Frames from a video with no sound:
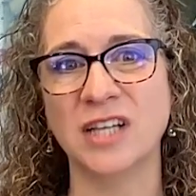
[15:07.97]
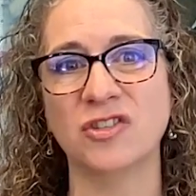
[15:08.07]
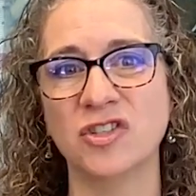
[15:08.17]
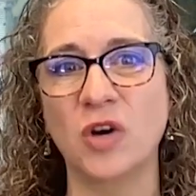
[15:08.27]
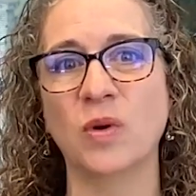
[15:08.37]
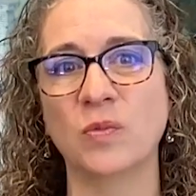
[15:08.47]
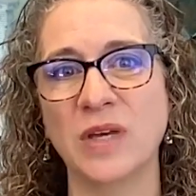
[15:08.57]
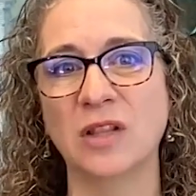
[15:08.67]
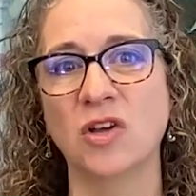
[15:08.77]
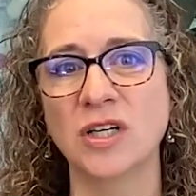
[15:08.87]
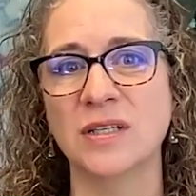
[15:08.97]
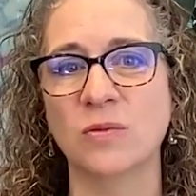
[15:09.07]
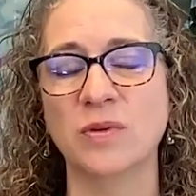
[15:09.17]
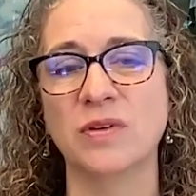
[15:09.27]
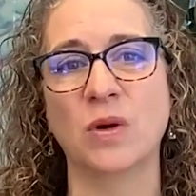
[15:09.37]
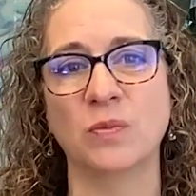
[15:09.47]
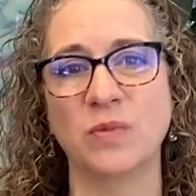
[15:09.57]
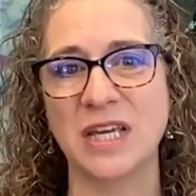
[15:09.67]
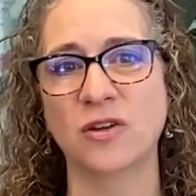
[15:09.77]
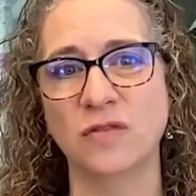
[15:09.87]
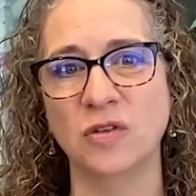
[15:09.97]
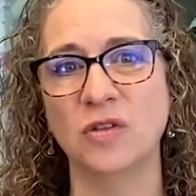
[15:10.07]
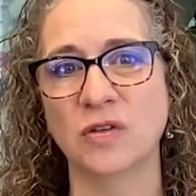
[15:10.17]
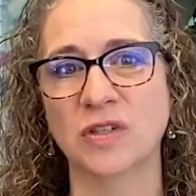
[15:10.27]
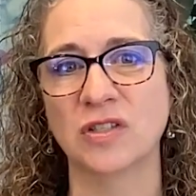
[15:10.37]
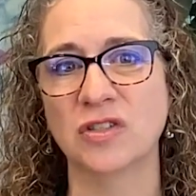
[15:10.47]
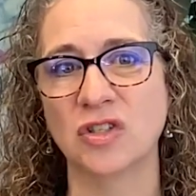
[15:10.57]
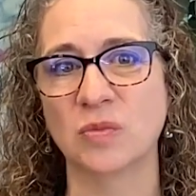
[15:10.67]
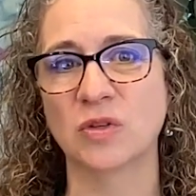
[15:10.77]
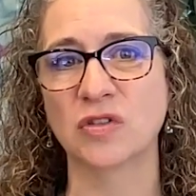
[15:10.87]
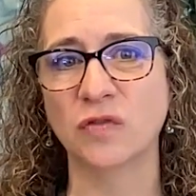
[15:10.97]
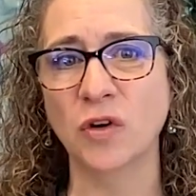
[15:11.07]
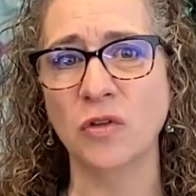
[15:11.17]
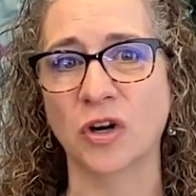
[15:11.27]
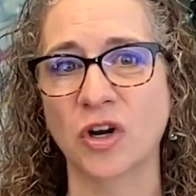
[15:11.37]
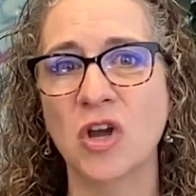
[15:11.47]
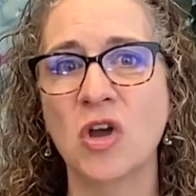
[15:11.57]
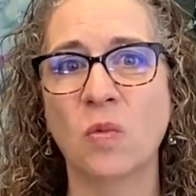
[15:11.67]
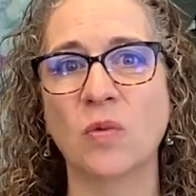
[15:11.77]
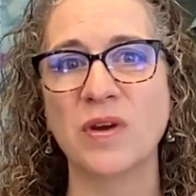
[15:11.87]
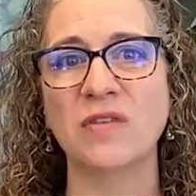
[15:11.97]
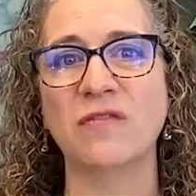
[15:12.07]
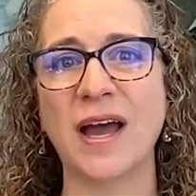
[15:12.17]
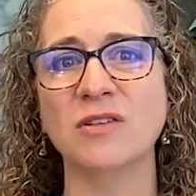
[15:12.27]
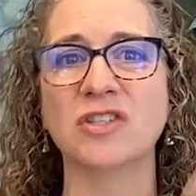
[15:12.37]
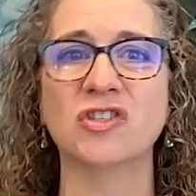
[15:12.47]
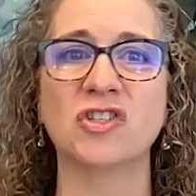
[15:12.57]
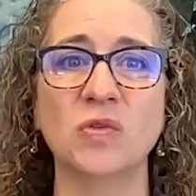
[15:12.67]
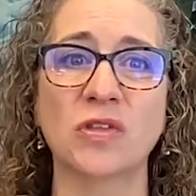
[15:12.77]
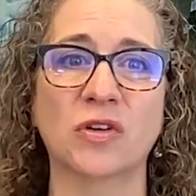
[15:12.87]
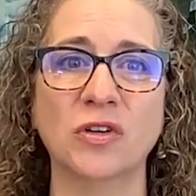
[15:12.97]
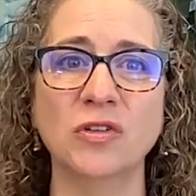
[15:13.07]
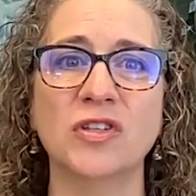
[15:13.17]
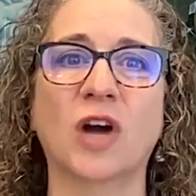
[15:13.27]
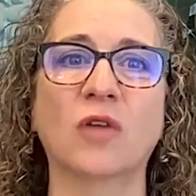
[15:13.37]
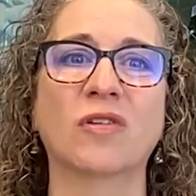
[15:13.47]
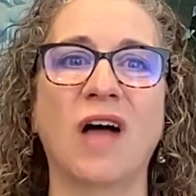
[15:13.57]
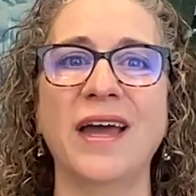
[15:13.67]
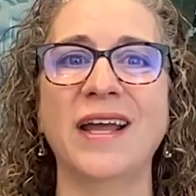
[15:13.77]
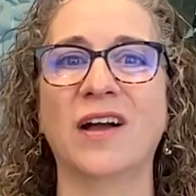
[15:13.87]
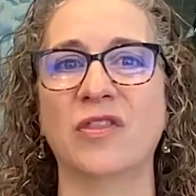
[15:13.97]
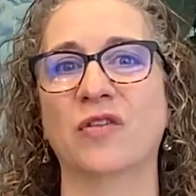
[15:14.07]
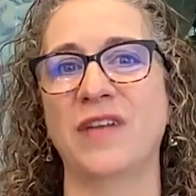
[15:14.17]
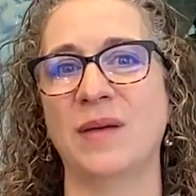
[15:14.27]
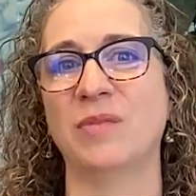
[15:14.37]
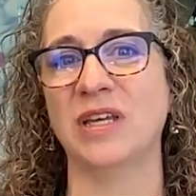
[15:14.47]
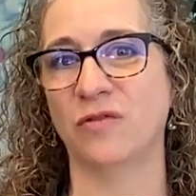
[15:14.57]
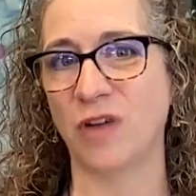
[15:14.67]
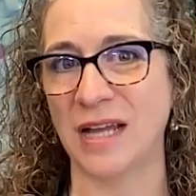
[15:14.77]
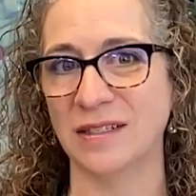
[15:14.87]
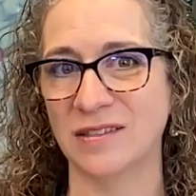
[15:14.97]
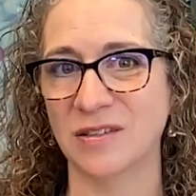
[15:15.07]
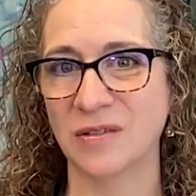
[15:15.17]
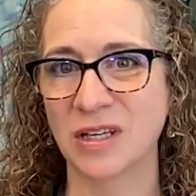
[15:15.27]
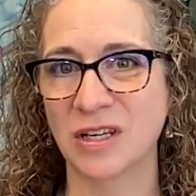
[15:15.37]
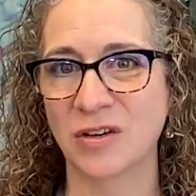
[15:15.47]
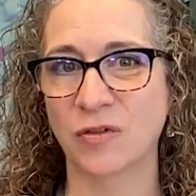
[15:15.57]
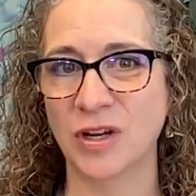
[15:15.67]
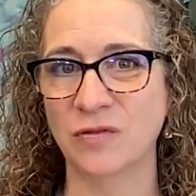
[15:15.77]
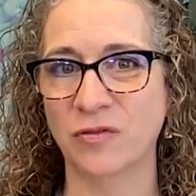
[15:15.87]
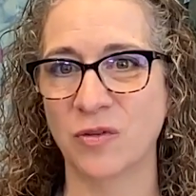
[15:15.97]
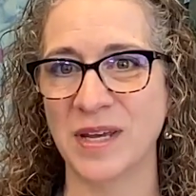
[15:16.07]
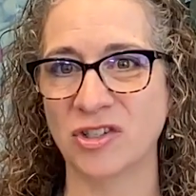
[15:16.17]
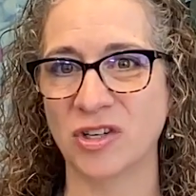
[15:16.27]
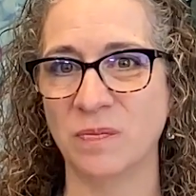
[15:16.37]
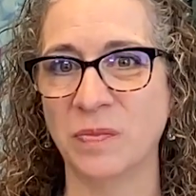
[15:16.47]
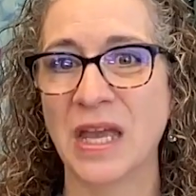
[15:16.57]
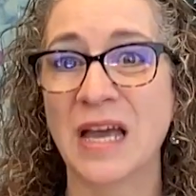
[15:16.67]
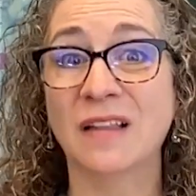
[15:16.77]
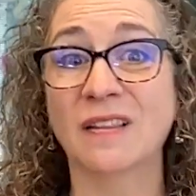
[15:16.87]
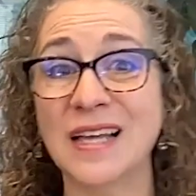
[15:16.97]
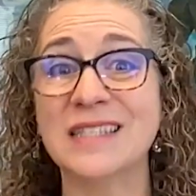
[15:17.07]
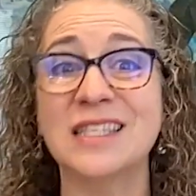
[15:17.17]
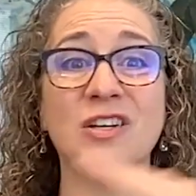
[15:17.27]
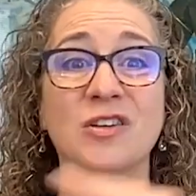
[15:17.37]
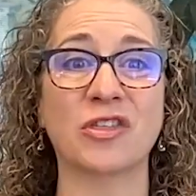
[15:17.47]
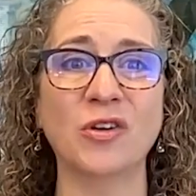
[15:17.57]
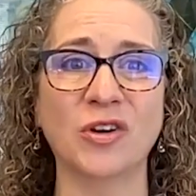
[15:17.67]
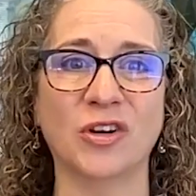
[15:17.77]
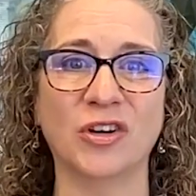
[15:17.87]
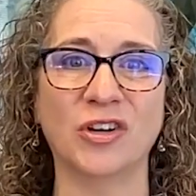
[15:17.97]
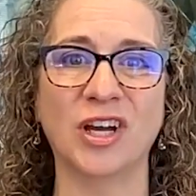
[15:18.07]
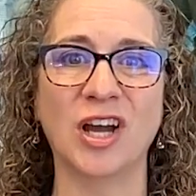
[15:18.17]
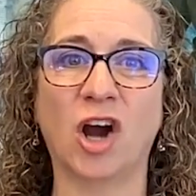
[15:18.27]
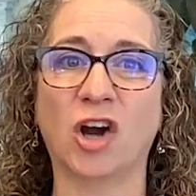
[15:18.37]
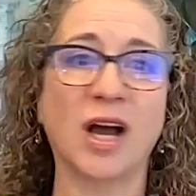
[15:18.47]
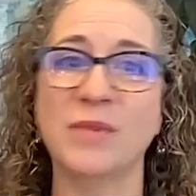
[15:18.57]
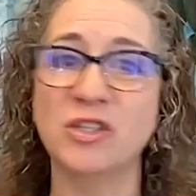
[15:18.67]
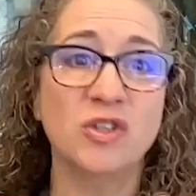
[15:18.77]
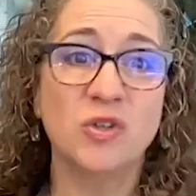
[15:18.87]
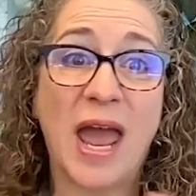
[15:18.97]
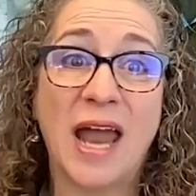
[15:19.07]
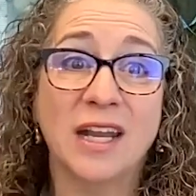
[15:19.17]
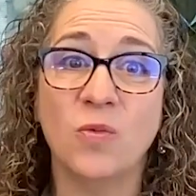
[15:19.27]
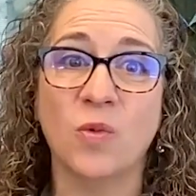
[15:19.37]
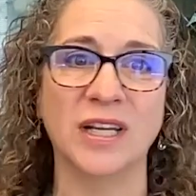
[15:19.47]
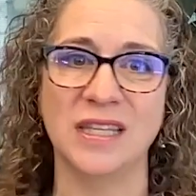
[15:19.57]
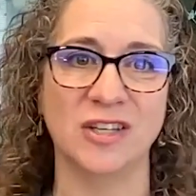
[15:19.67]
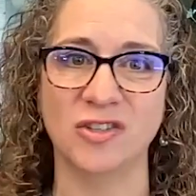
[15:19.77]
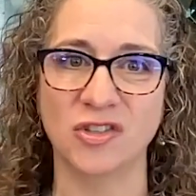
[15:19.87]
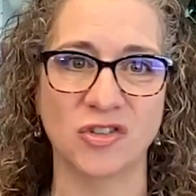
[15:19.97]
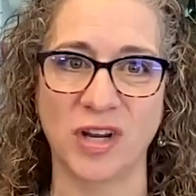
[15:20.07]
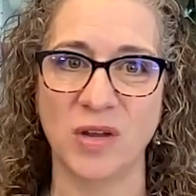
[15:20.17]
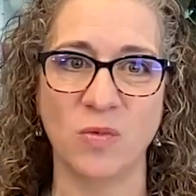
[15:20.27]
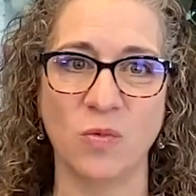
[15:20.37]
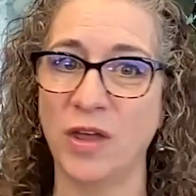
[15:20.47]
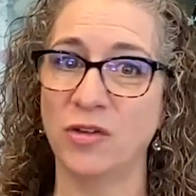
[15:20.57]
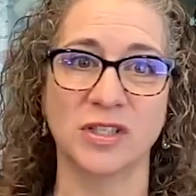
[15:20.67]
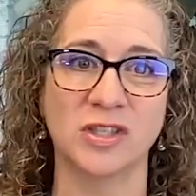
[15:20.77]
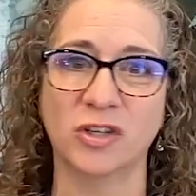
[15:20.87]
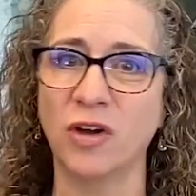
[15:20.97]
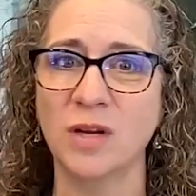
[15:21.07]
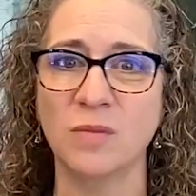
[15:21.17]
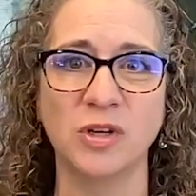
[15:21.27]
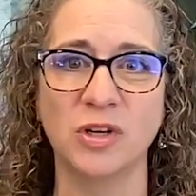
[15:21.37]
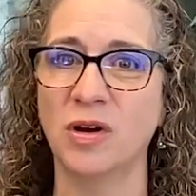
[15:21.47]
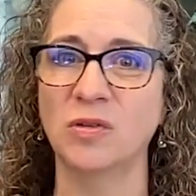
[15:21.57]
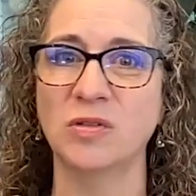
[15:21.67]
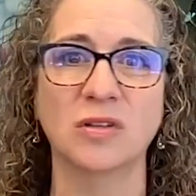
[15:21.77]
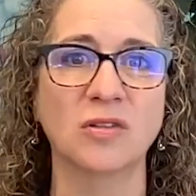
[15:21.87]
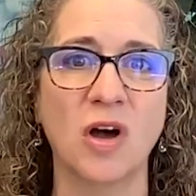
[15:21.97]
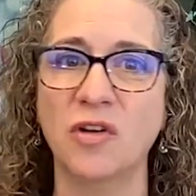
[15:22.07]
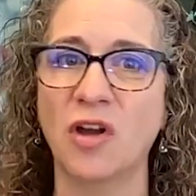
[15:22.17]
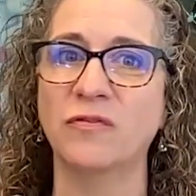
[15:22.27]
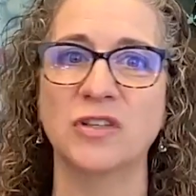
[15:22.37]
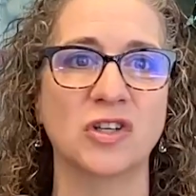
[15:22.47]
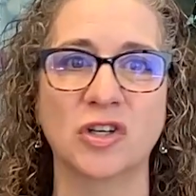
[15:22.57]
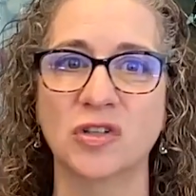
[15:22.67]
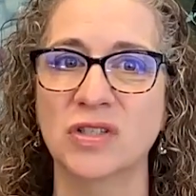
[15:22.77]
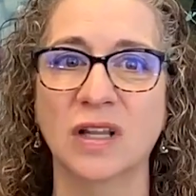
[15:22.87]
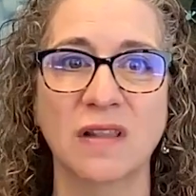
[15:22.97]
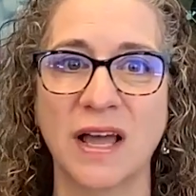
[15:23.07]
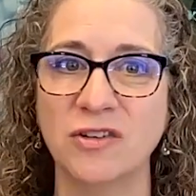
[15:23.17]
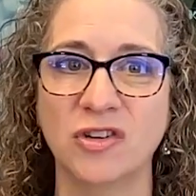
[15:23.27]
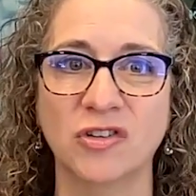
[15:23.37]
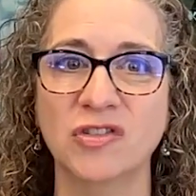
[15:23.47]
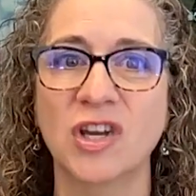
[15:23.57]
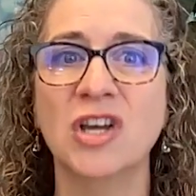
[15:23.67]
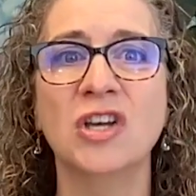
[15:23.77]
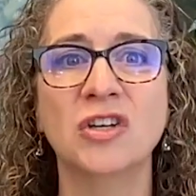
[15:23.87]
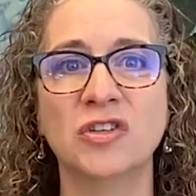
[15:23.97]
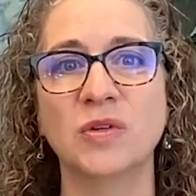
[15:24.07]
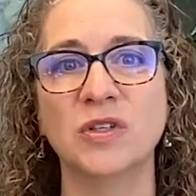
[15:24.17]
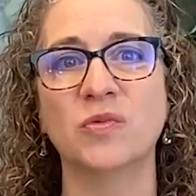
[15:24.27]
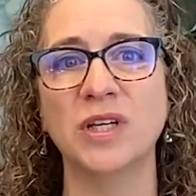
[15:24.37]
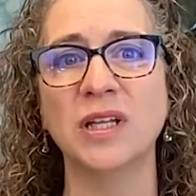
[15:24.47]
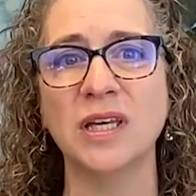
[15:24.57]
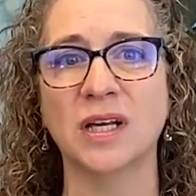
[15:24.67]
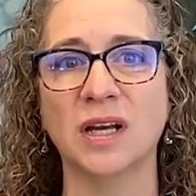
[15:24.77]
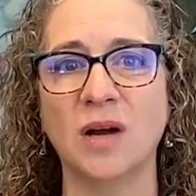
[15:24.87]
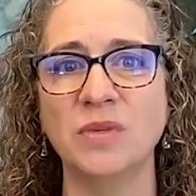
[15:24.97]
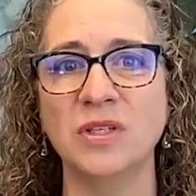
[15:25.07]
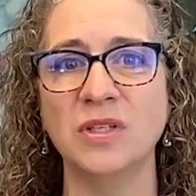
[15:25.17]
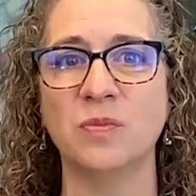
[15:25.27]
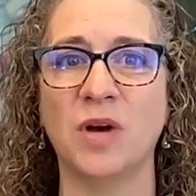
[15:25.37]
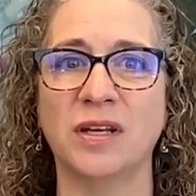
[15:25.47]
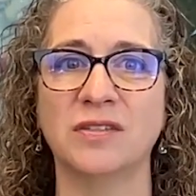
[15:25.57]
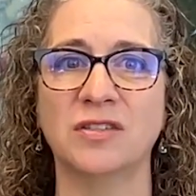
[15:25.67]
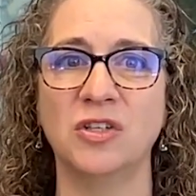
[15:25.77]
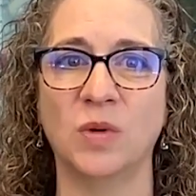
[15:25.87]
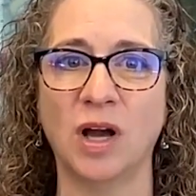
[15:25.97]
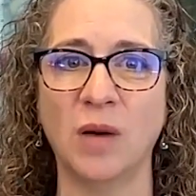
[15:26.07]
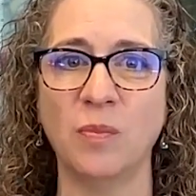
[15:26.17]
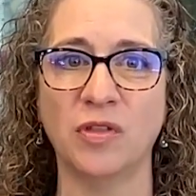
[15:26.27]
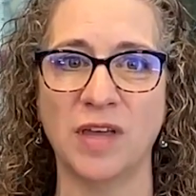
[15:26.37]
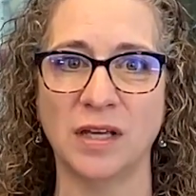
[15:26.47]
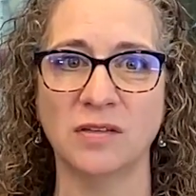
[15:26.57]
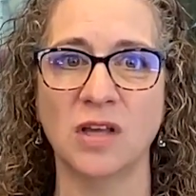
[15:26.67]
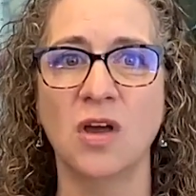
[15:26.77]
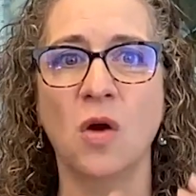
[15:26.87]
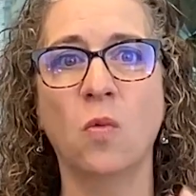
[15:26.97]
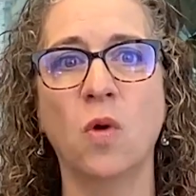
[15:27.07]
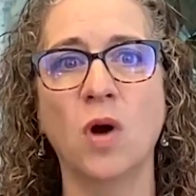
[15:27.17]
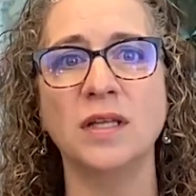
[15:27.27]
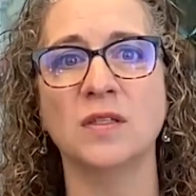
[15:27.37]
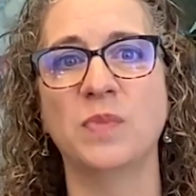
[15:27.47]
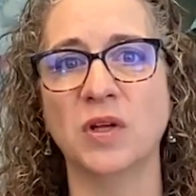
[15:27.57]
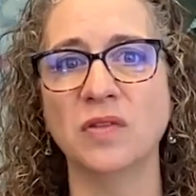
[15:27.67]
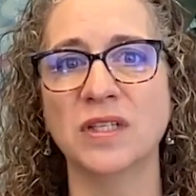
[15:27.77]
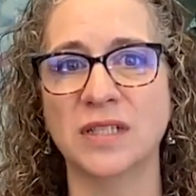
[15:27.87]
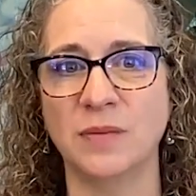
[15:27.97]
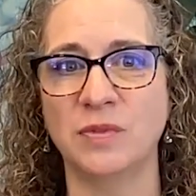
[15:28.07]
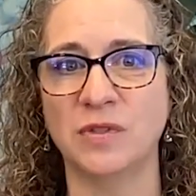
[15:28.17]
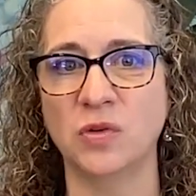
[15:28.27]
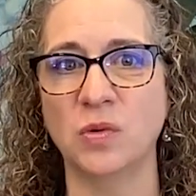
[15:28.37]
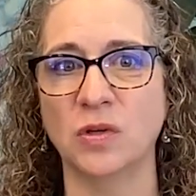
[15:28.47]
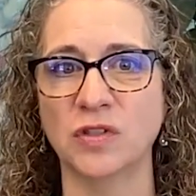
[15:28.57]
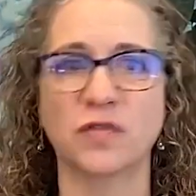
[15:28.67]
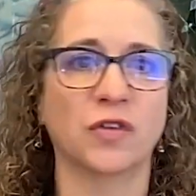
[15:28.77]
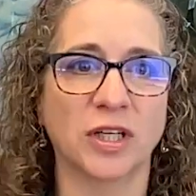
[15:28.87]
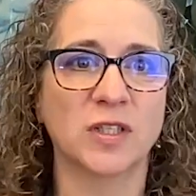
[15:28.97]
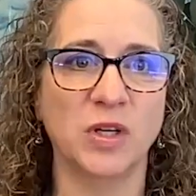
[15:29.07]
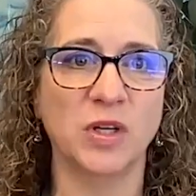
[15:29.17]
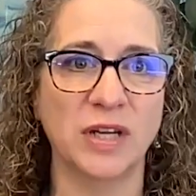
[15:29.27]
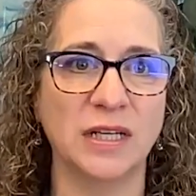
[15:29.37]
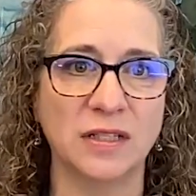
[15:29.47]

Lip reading: And so when we interviewed those consumers further, what we found is 2/3 are relying on their family and friends for information. Less than a third are coming to anyone in the industry, whether it's the credit bureaus, loan officers, lenders. So it's really incumbent upon us to do a couple things. One is build the types of tools for Experian.